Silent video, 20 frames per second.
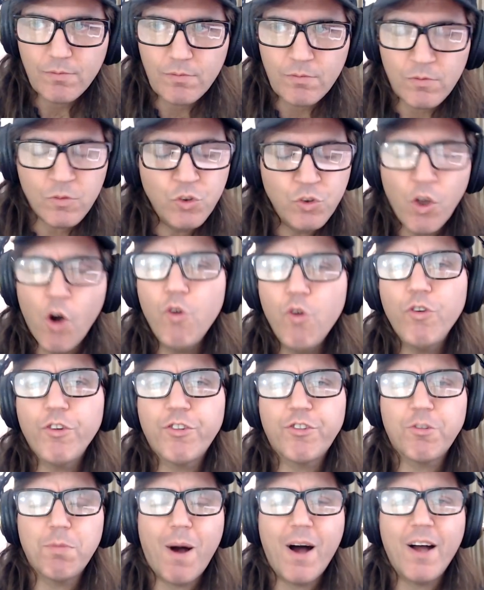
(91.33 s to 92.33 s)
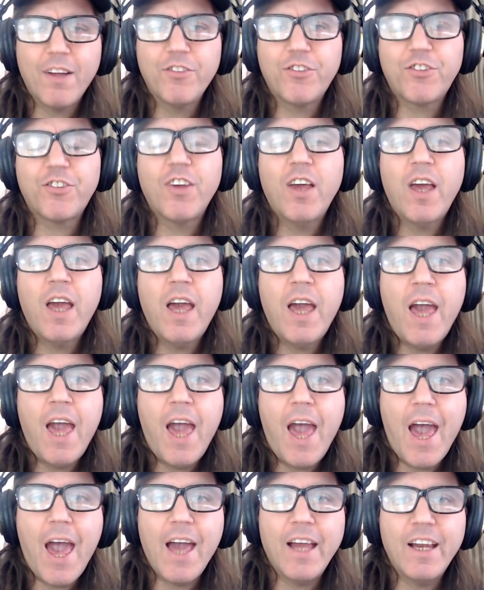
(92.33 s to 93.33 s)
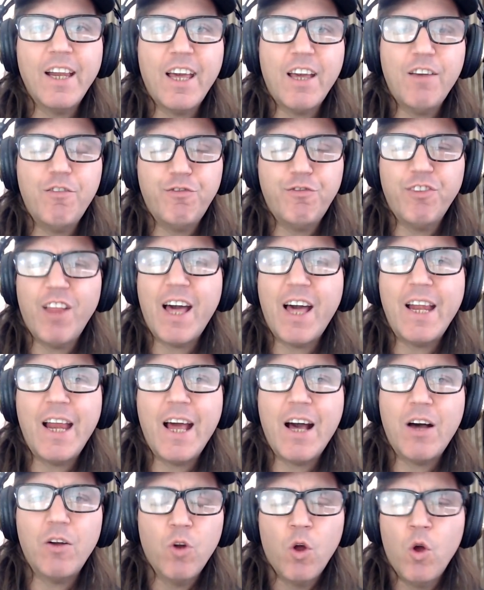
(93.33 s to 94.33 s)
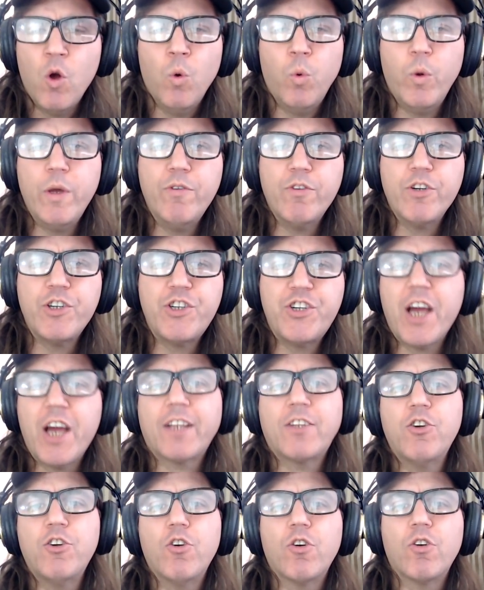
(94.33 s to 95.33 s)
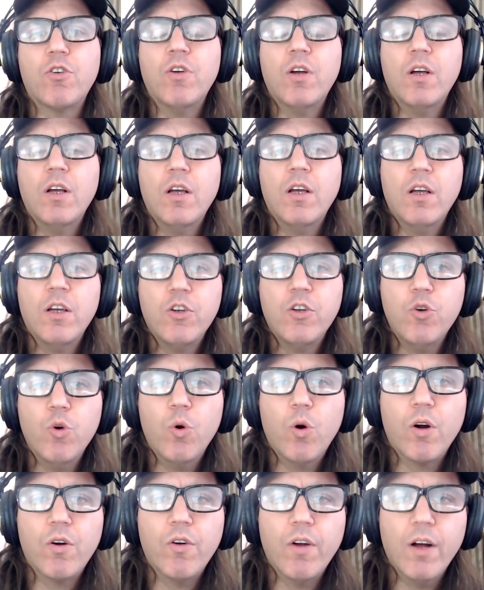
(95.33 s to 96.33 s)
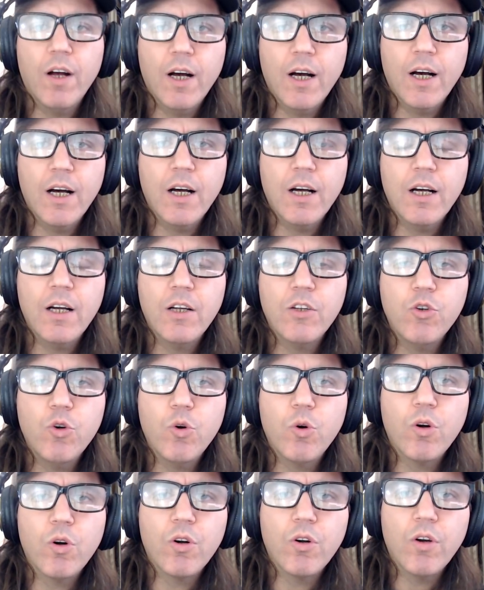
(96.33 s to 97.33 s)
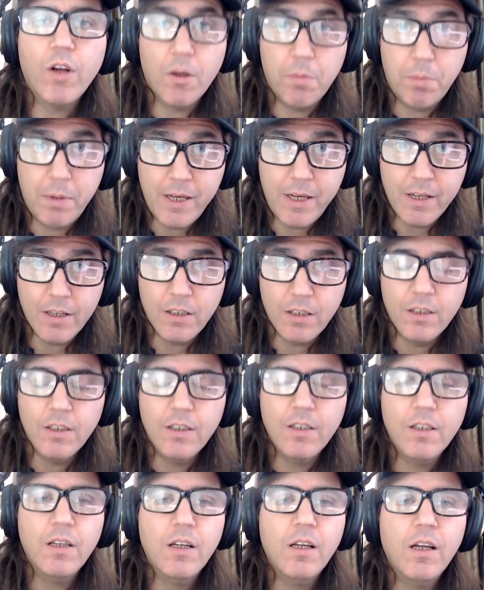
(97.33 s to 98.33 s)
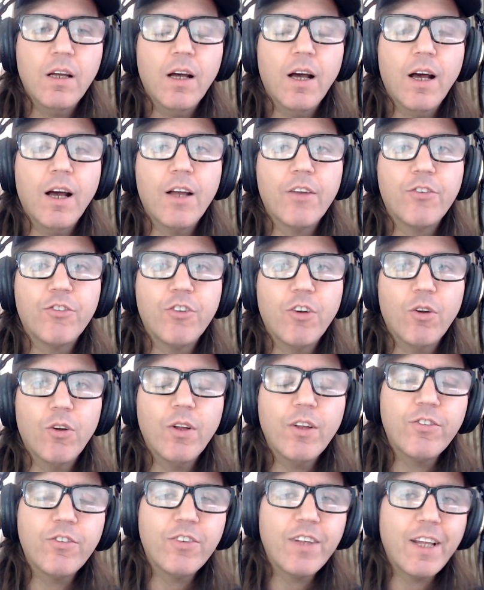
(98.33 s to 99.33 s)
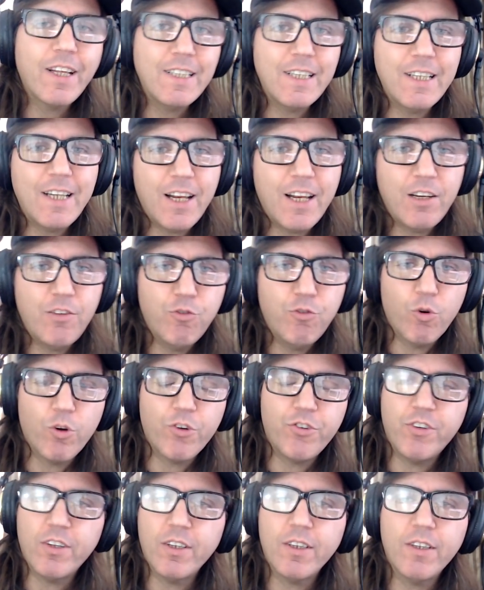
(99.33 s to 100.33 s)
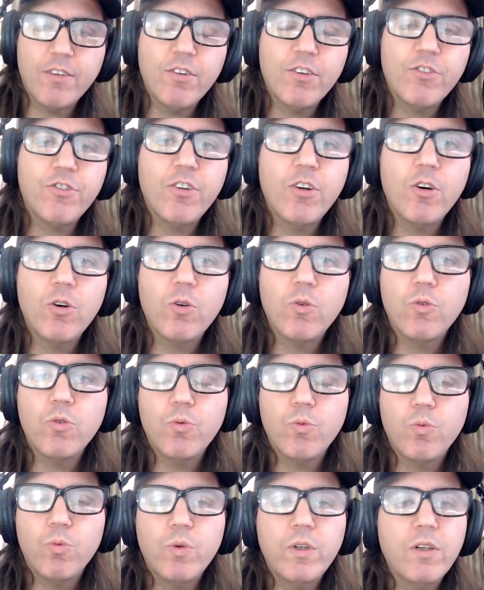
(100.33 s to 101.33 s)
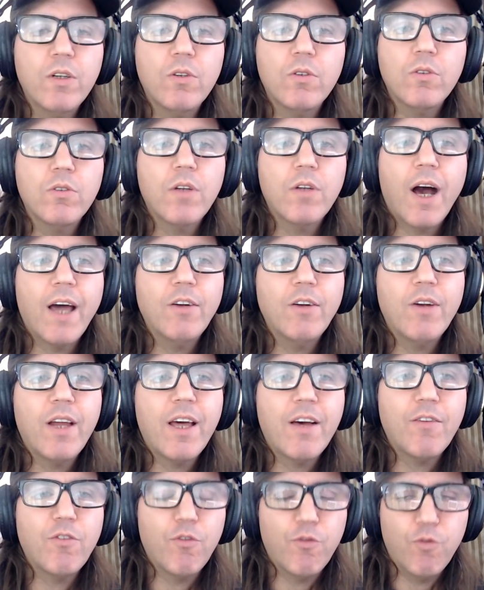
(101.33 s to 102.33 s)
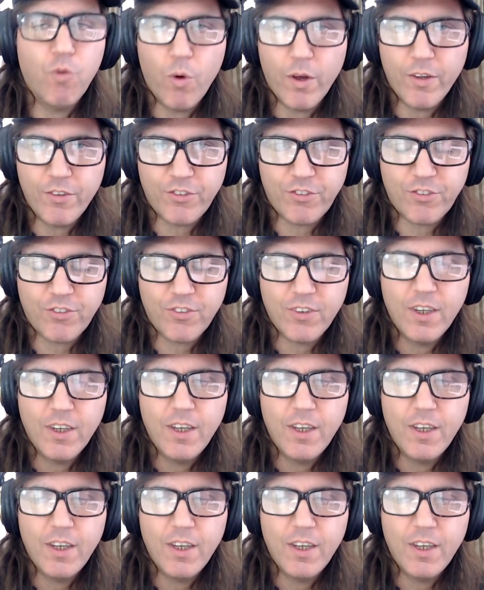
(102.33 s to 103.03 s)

no response and a flat out "We reject your your uh, your appeal." Uh, so that's 1984 shit. There is no we don't. I don't have a voice